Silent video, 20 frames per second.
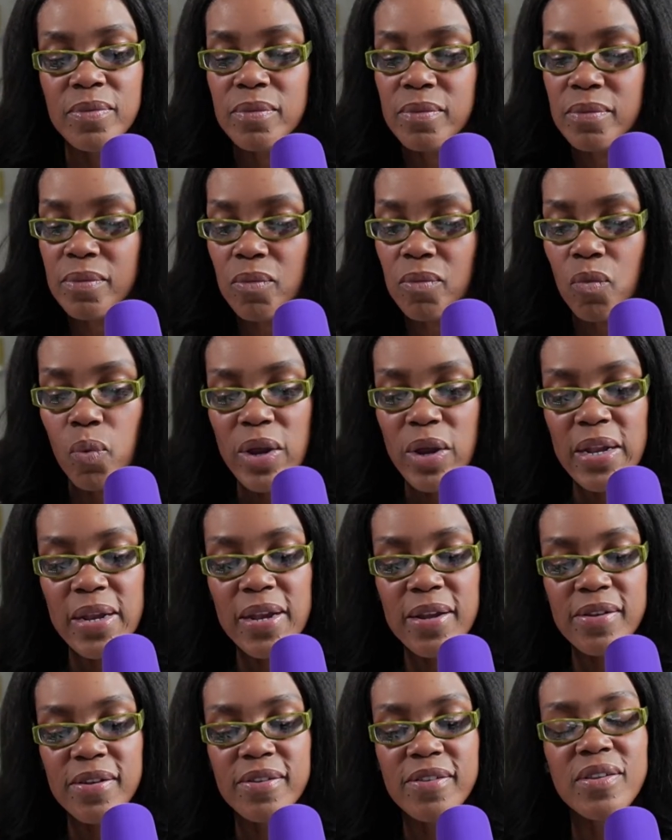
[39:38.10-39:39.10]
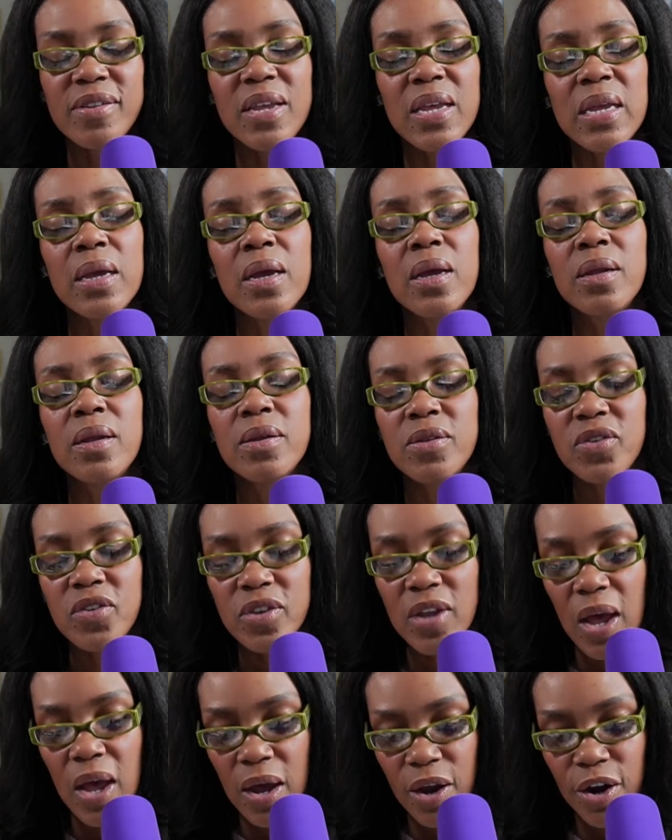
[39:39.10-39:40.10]
We need to see
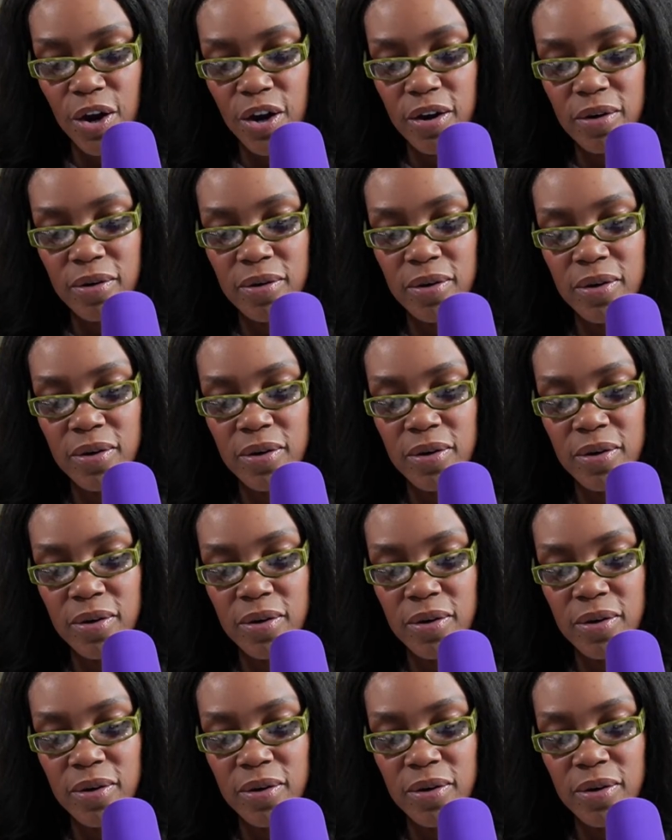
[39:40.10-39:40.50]
Tucker.